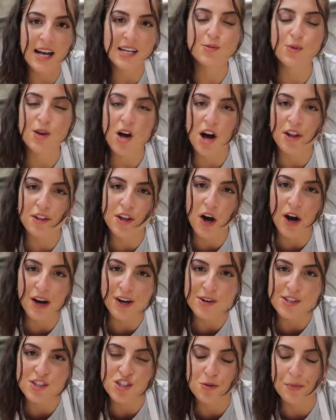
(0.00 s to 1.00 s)
as we all know, I
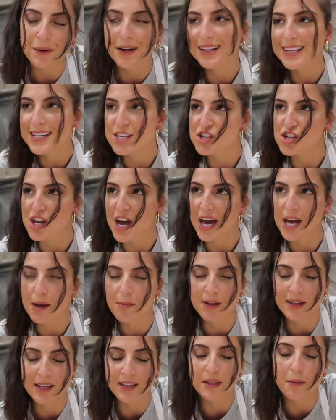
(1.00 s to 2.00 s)
know it's super cliche,
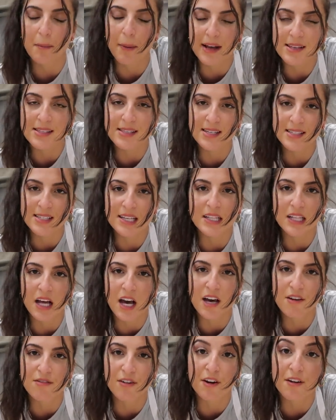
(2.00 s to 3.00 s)
but like the best things in
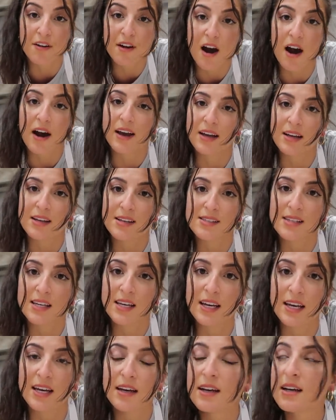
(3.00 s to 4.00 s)
life are not
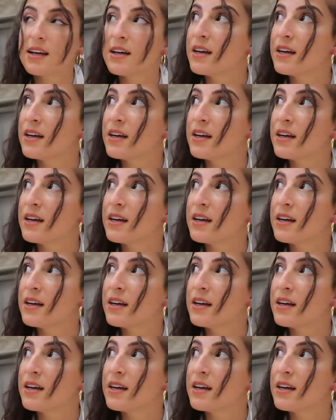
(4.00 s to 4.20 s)
easy.